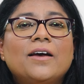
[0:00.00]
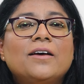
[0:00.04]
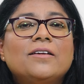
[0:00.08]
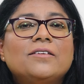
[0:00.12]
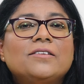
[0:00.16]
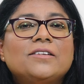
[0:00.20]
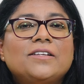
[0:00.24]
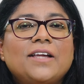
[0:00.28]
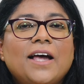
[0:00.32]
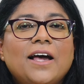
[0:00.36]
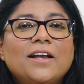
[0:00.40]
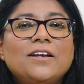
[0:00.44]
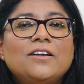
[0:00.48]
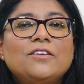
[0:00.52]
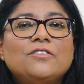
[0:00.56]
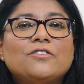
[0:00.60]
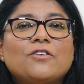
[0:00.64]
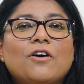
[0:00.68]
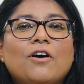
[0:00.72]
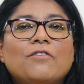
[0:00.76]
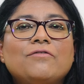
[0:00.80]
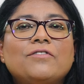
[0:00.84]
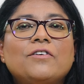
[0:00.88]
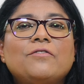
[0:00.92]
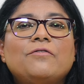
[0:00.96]
Standards
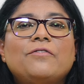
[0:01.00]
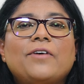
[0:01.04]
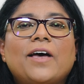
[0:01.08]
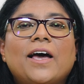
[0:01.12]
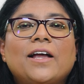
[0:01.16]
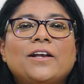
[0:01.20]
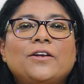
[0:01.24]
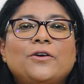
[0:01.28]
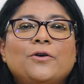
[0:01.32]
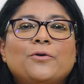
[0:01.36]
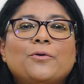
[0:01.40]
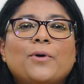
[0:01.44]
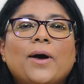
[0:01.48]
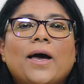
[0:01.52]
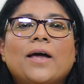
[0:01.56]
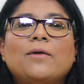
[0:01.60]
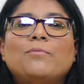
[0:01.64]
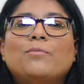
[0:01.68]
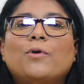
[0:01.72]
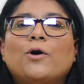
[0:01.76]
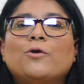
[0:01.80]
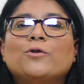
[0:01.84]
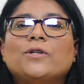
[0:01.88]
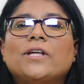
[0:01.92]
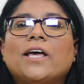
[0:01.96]
offer value
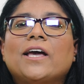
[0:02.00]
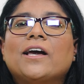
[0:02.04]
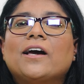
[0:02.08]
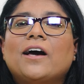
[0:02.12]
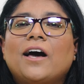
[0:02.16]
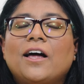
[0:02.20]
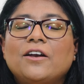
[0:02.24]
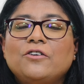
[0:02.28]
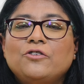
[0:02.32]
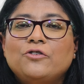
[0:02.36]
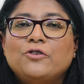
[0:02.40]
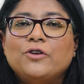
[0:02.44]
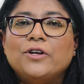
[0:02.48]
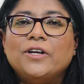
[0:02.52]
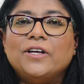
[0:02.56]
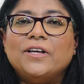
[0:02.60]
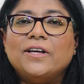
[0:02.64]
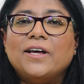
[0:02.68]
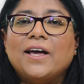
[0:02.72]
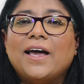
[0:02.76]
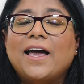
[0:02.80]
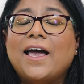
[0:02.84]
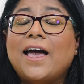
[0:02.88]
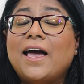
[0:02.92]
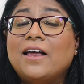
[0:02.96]
at both a
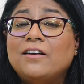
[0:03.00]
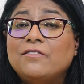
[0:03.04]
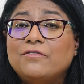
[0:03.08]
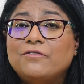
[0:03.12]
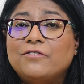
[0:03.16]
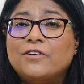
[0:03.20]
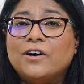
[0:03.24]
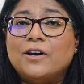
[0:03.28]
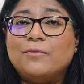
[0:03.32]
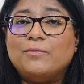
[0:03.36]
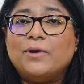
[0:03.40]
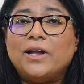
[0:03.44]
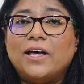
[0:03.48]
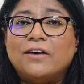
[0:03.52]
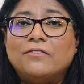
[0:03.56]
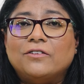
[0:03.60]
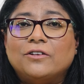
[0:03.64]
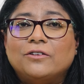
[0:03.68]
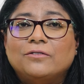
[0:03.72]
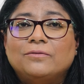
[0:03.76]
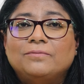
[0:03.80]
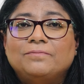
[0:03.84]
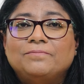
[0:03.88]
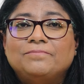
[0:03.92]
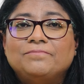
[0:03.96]
country and firm
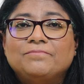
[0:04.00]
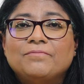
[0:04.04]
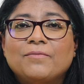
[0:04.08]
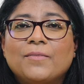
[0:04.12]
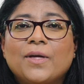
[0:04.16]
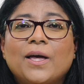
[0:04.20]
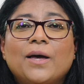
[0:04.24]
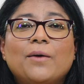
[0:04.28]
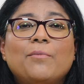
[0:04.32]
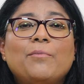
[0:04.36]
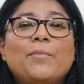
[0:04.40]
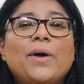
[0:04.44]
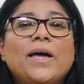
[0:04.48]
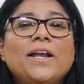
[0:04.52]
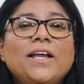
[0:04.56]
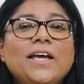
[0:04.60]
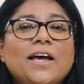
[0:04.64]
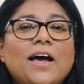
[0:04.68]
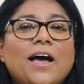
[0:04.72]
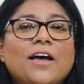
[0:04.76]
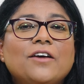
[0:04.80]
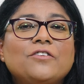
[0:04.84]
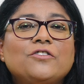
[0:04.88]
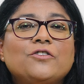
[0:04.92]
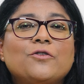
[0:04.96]
level. Many
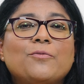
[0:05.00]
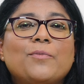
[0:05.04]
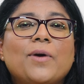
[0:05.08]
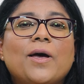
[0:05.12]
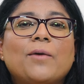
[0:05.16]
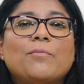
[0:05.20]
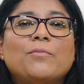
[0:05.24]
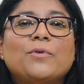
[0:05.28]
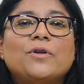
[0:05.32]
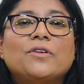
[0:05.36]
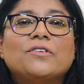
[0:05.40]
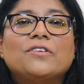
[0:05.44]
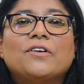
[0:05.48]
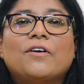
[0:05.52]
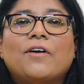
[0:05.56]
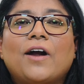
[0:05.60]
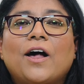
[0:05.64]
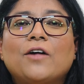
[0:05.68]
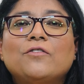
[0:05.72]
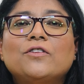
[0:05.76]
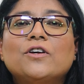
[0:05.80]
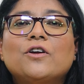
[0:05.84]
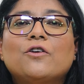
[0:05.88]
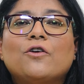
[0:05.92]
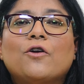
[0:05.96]
ISO members
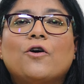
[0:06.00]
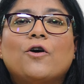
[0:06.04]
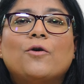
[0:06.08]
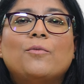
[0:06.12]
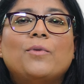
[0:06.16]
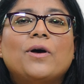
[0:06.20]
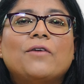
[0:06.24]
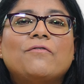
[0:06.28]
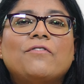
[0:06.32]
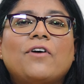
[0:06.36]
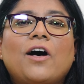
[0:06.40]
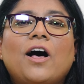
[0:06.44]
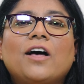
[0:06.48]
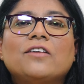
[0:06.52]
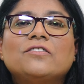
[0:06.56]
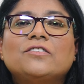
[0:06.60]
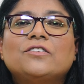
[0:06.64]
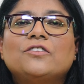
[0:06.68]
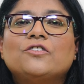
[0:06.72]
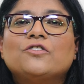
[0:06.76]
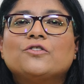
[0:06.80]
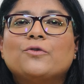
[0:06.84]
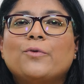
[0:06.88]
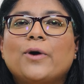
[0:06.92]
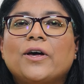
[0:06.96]
around the globe have asked
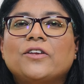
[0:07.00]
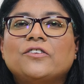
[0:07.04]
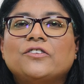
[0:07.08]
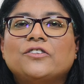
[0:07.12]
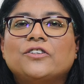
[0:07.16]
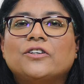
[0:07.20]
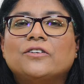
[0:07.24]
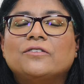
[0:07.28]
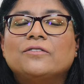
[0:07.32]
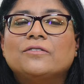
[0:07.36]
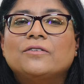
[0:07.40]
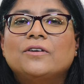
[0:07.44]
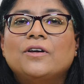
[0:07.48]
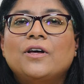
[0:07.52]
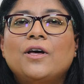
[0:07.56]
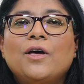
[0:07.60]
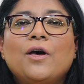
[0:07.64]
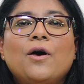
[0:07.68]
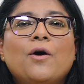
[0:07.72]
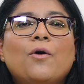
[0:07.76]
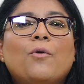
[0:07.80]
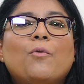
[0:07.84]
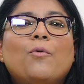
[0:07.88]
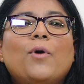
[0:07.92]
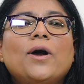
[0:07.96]
this question:
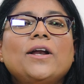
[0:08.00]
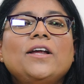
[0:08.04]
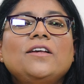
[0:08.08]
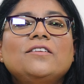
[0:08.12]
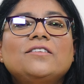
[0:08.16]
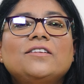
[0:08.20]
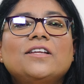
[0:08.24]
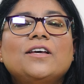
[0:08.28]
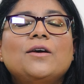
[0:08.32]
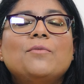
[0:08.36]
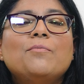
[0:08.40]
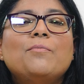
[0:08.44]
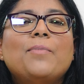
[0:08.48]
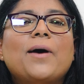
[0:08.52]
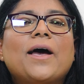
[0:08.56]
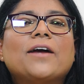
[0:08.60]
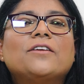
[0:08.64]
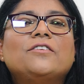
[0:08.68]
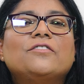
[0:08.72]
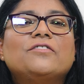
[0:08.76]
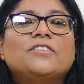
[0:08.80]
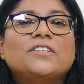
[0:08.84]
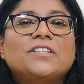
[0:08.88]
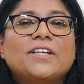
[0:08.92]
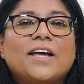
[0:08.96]
what is the
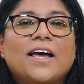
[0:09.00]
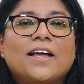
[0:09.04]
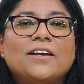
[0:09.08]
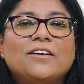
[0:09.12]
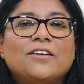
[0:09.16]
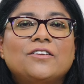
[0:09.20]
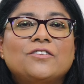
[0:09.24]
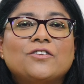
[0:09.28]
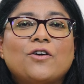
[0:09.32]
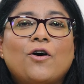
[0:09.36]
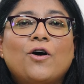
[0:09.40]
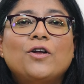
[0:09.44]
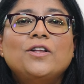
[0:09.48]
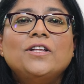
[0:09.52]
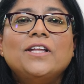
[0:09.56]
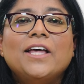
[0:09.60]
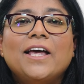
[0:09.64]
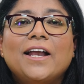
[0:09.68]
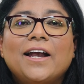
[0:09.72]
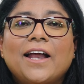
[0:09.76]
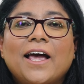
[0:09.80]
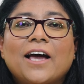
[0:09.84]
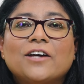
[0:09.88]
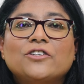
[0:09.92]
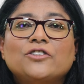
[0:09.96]
impact of standards on
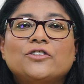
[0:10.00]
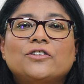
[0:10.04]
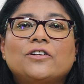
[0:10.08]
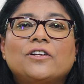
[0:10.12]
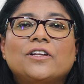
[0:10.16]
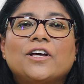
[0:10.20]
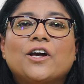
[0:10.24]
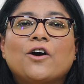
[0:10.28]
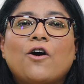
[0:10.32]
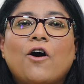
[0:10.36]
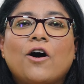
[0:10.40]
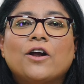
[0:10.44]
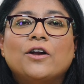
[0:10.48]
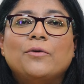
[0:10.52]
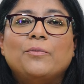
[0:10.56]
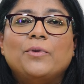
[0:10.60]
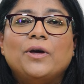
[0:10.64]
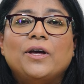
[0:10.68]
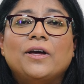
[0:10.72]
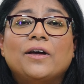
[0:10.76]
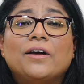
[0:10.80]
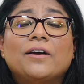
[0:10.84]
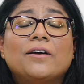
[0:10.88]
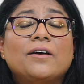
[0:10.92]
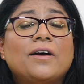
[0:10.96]
their national
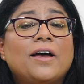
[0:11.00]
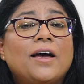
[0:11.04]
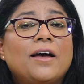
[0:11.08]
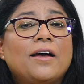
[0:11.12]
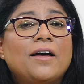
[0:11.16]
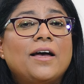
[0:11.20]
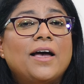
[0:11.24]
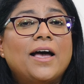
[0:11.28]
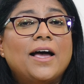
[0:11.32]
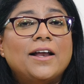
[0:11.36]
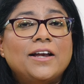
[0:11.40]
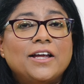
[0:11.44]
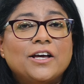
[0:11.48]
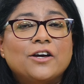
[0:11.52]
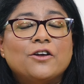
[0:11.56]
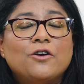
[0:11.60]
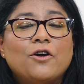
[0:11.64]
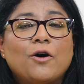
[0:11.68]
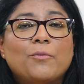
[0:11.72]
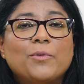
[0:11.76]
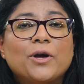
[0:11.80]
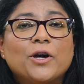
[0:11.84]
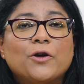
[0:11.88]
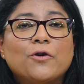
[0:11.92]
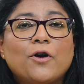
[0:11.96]
economy and
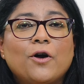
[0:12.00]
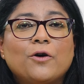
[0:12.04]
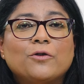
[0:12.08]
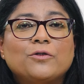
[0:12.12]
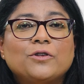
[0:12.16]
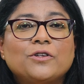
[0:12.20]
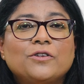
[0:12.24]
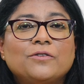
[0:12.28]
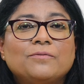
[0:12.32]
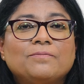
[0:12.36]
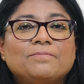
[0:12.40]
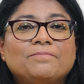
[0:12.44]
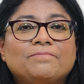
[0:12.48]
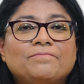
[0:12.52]
economic growth?